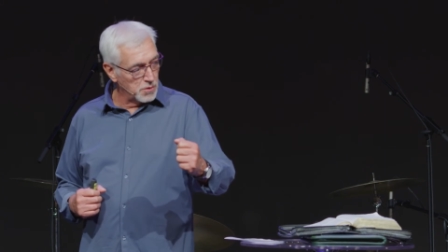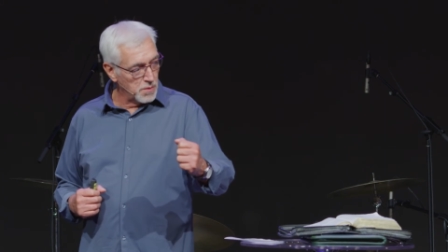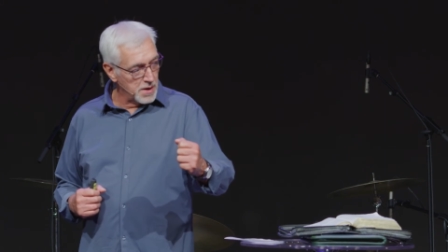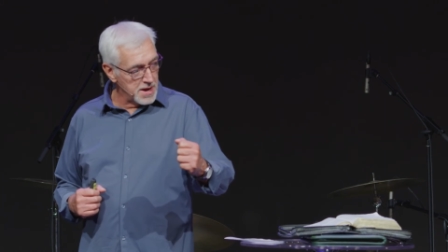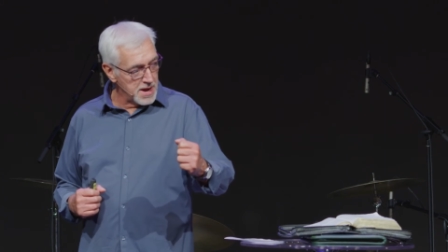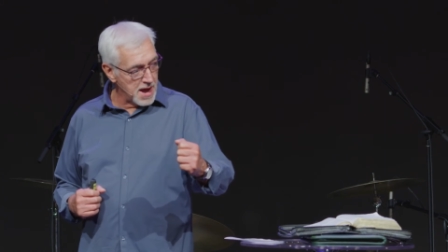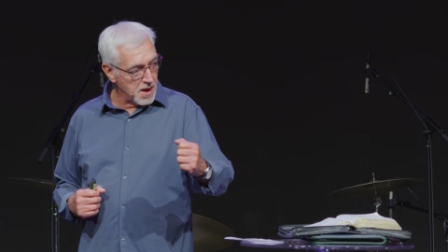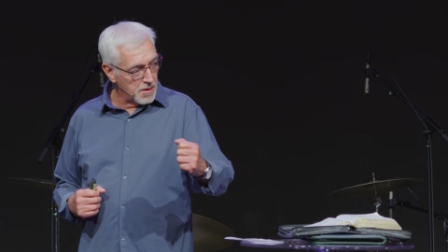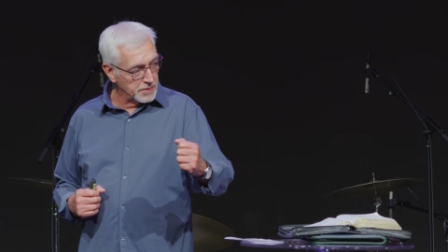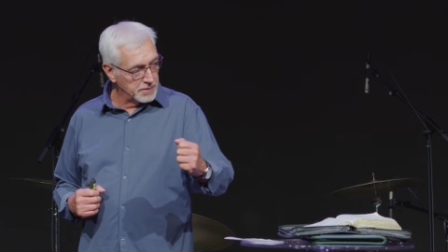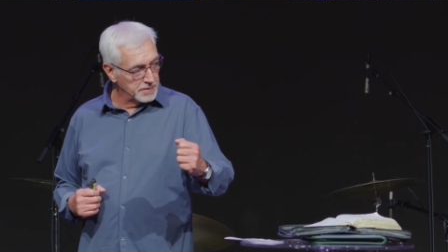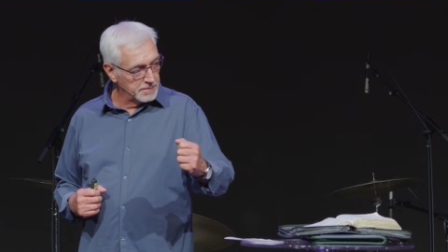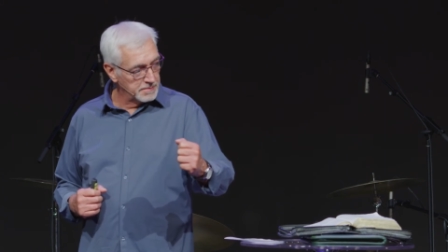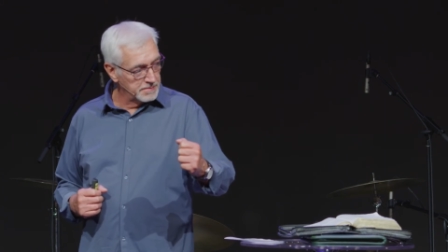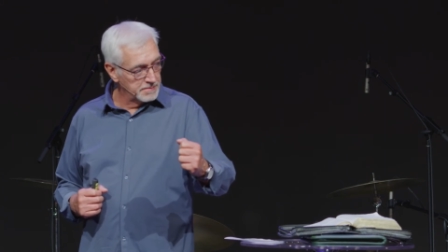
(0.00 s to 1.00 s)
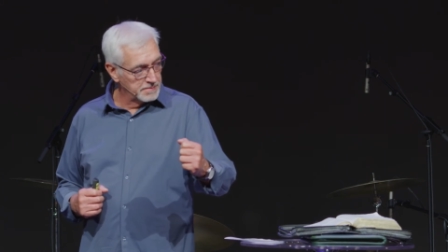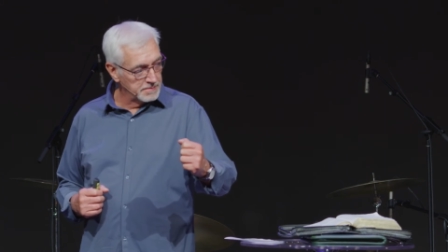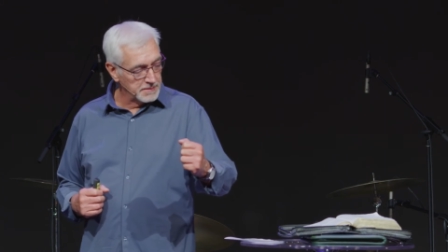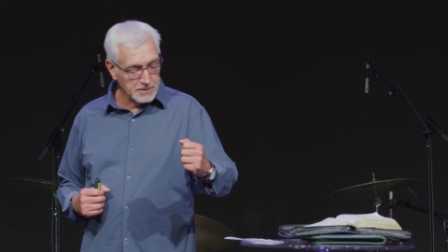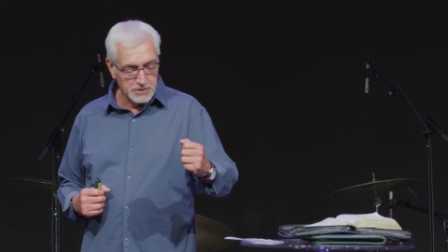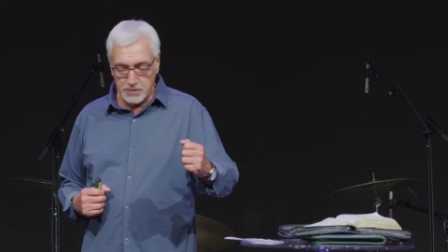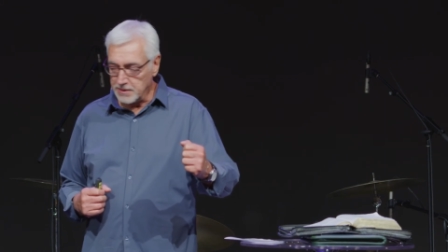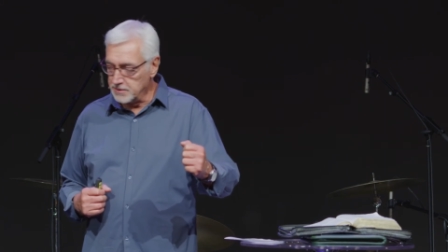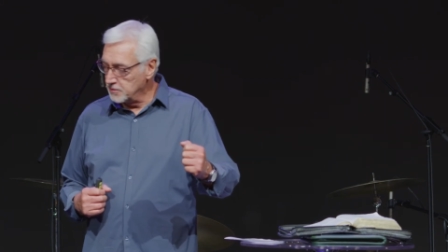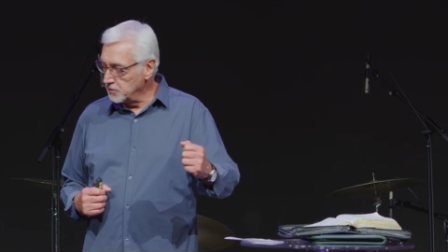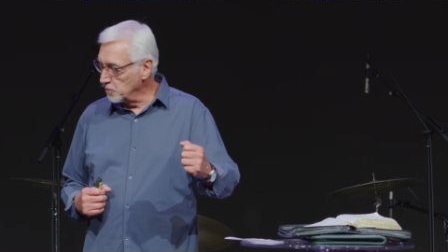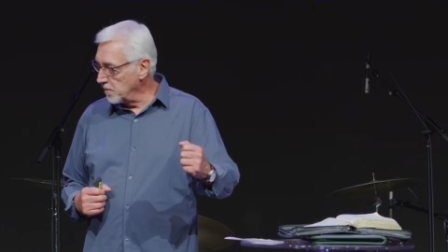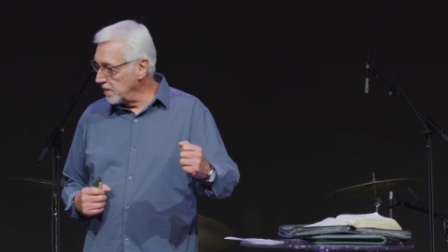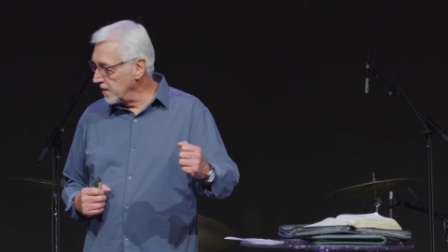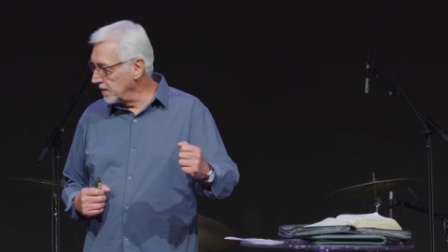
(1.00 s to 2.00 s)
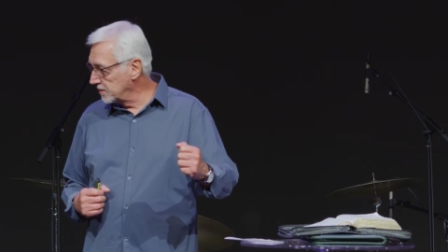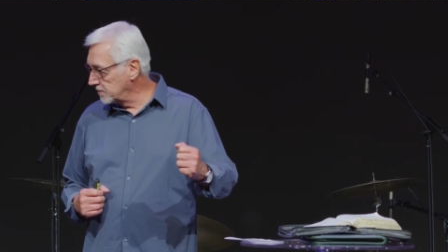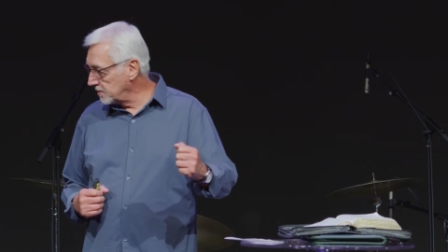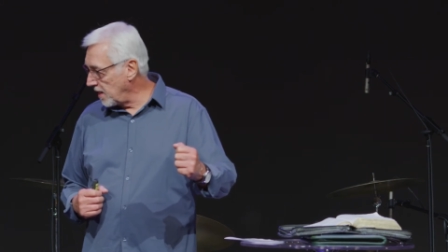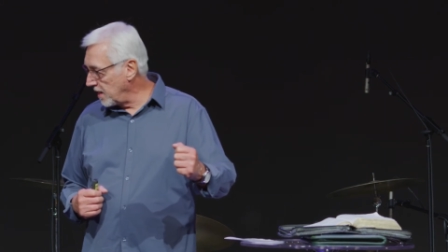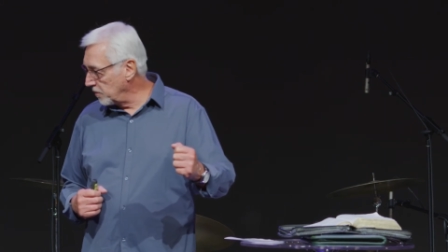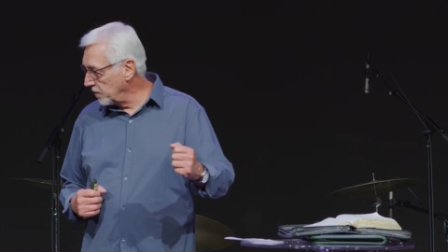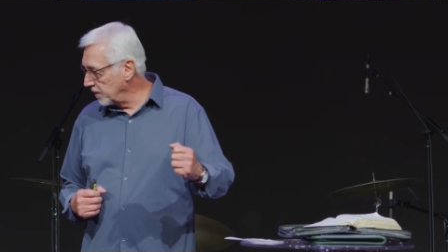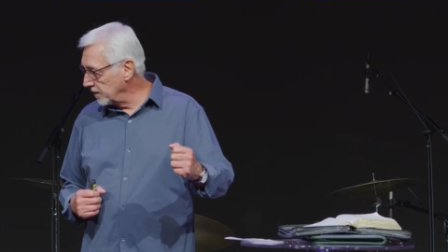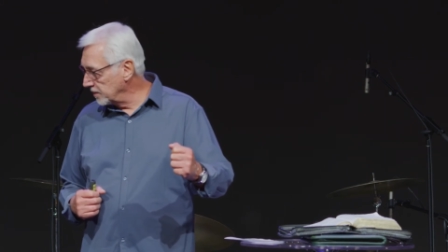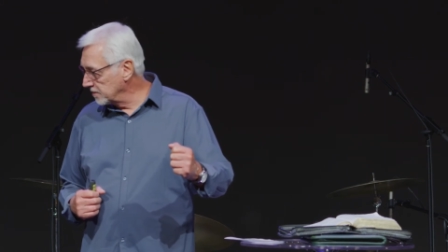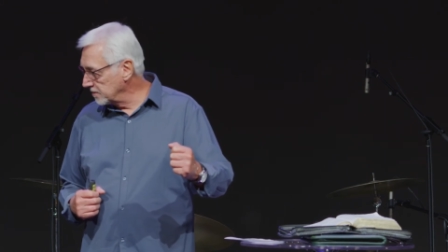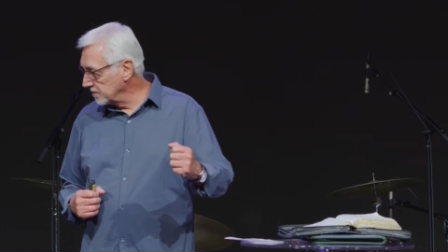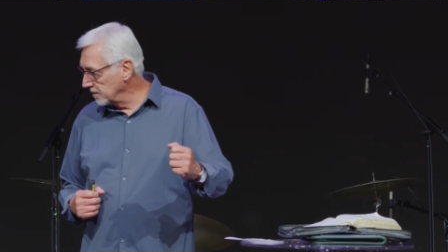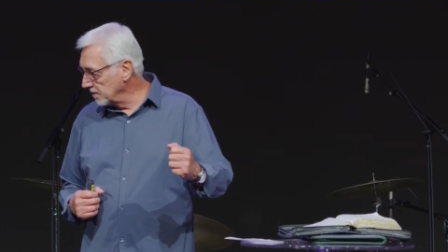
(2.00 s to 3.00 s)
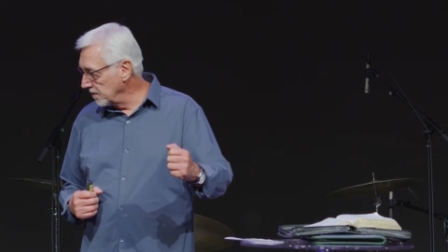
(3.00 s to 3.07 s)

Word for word: a way out. So I turn my head sideways.